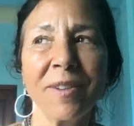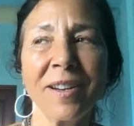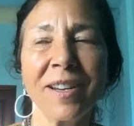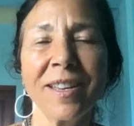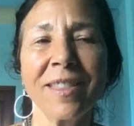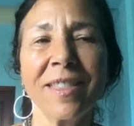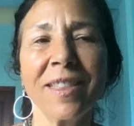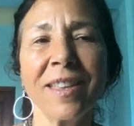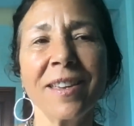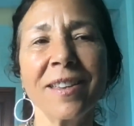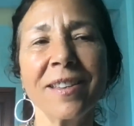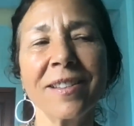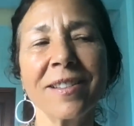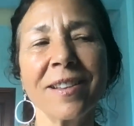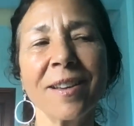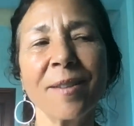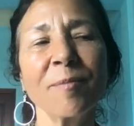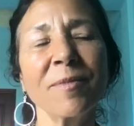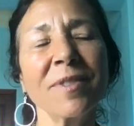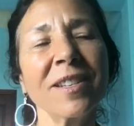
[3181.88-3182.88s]
bring
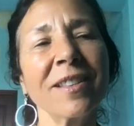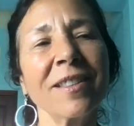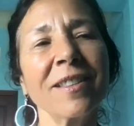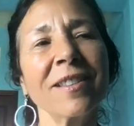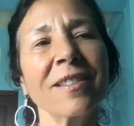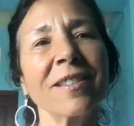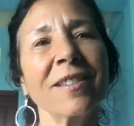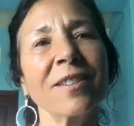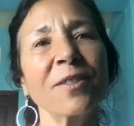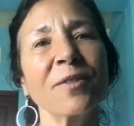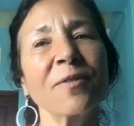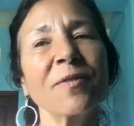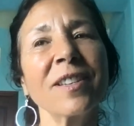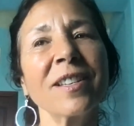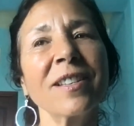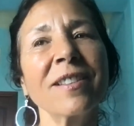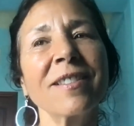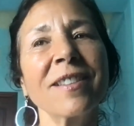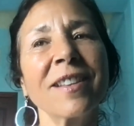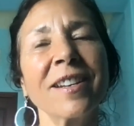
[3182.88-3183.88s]
things up to the
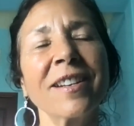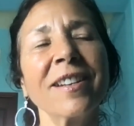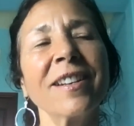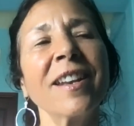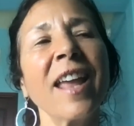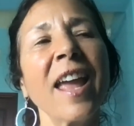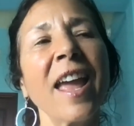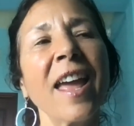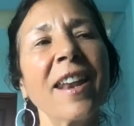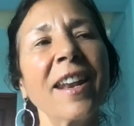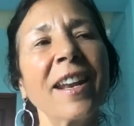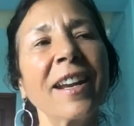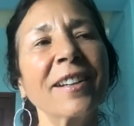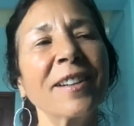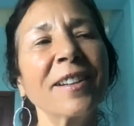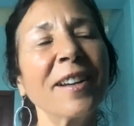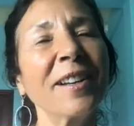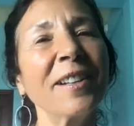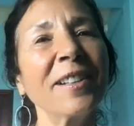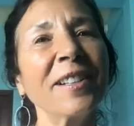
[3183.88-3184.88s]
surface and
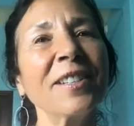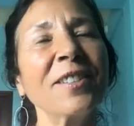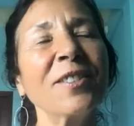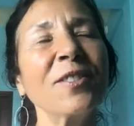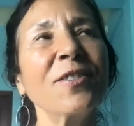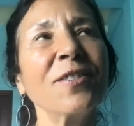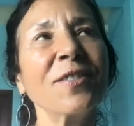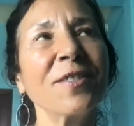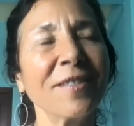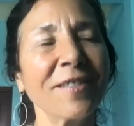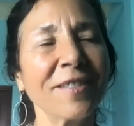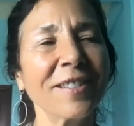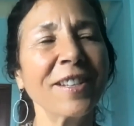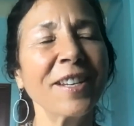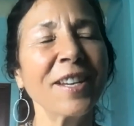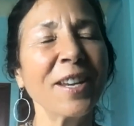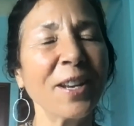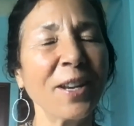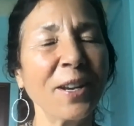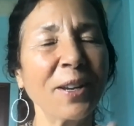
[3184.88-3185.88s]
acknowledge,
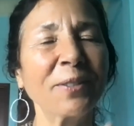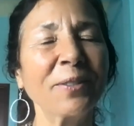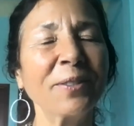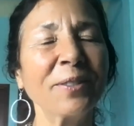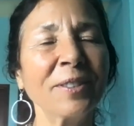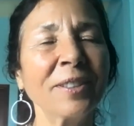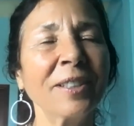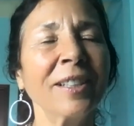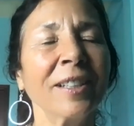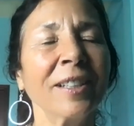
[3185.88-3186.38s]
you're